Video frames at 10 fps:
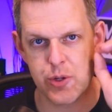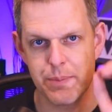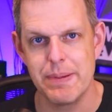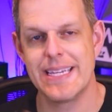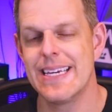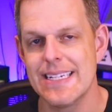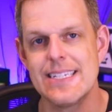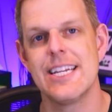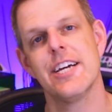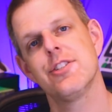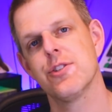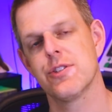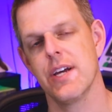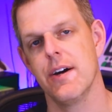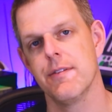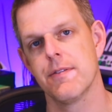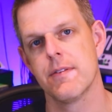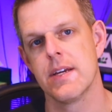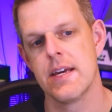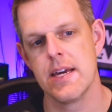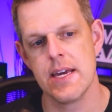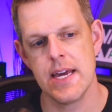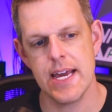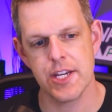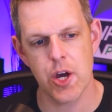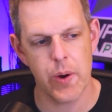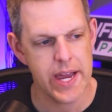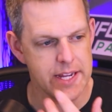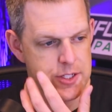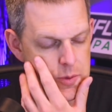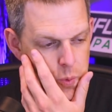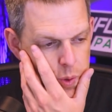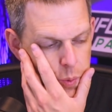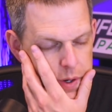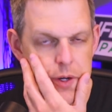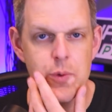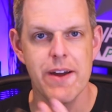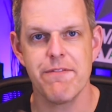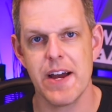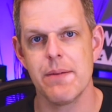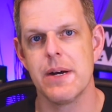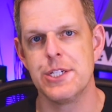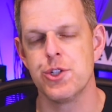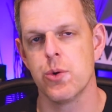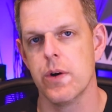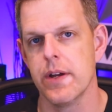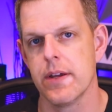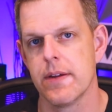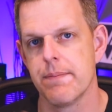begin to test yourself and go, hey, where do I find my joy?